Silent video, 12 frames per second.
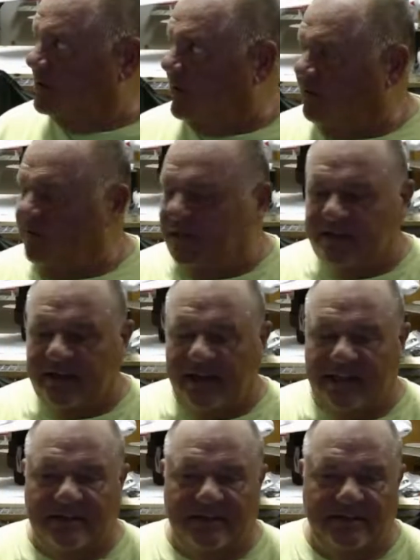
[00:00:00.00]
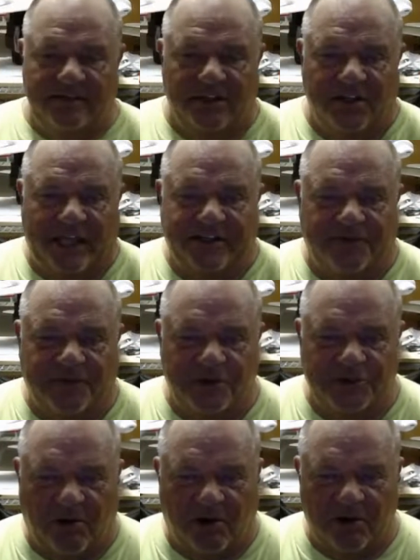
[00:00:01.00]
I've been kind of, like the
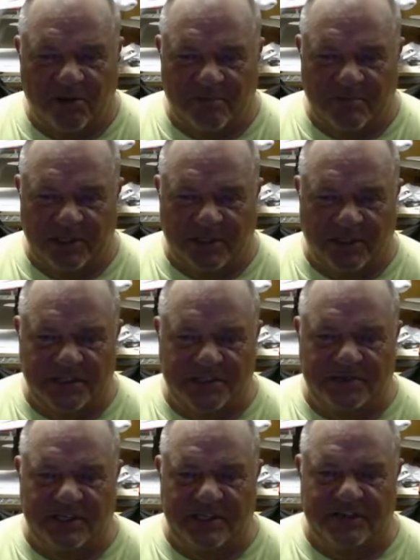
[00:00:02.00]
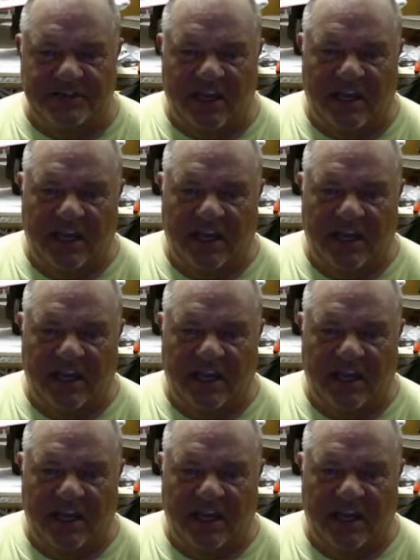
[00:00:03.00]
first part of the build is